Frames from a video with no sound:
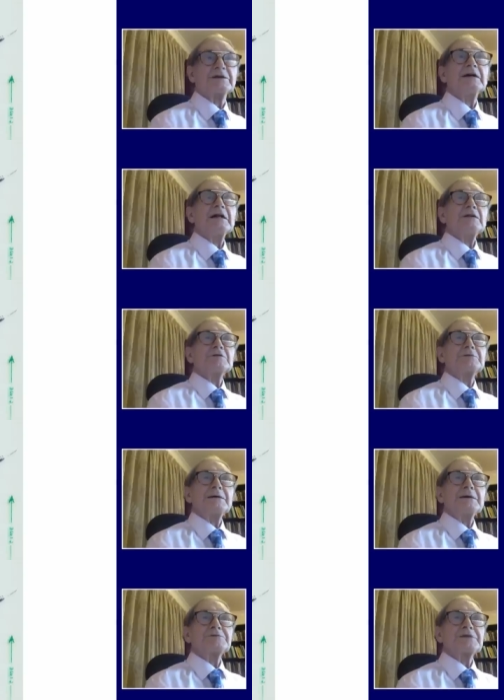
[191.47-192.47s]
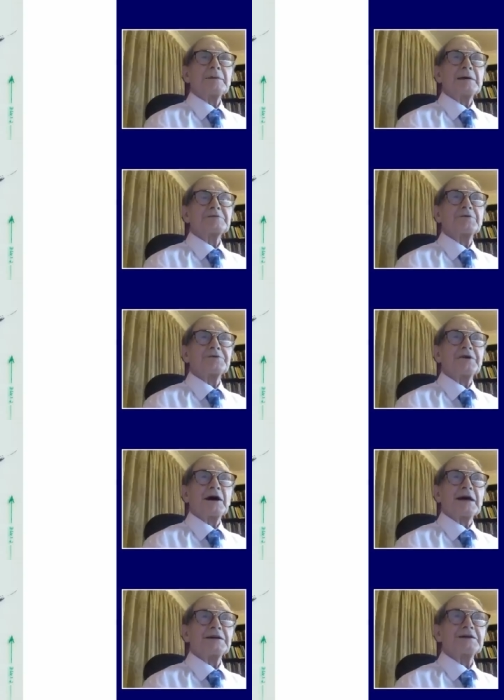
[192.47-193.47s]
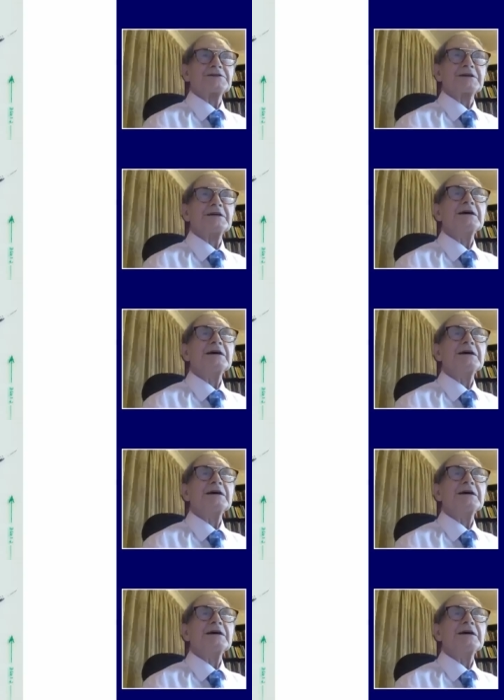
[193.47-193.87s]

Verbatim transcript: which people sometimes call dark energy.